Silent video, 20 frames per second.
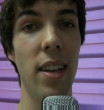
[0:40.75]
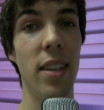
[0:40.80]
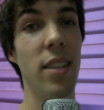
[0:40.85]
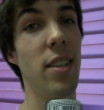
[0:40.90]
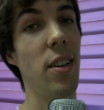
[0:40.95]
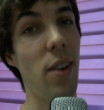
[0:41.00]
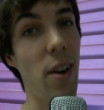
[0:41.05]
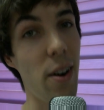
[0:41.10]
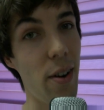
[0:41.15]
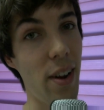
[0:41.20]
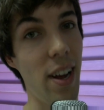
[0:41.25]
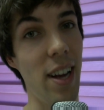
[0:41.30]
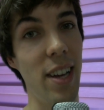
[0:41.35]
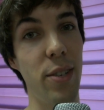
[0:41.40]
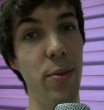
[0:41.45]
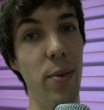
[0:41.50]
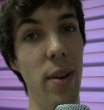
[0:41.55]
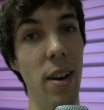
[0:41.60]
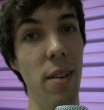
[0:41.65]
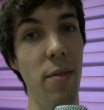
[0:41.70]
So are you
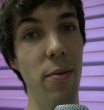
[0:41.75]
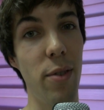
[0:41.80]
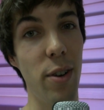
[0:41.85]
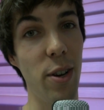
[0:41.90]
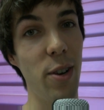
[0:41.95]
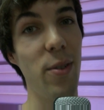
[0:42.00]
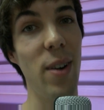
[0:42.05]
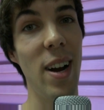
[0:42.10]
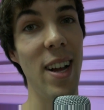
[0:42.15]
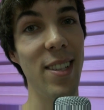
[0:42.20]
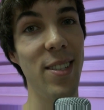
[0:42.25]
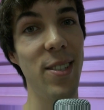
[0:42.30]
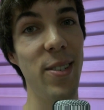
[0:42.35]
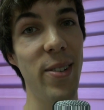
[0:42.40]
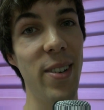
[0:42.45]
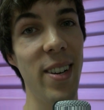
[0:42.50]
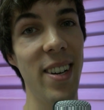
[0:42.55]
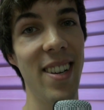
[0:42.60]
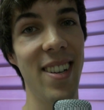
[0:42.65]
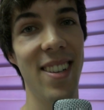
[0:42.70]
guys ready for the grand
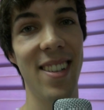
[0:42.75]
tour?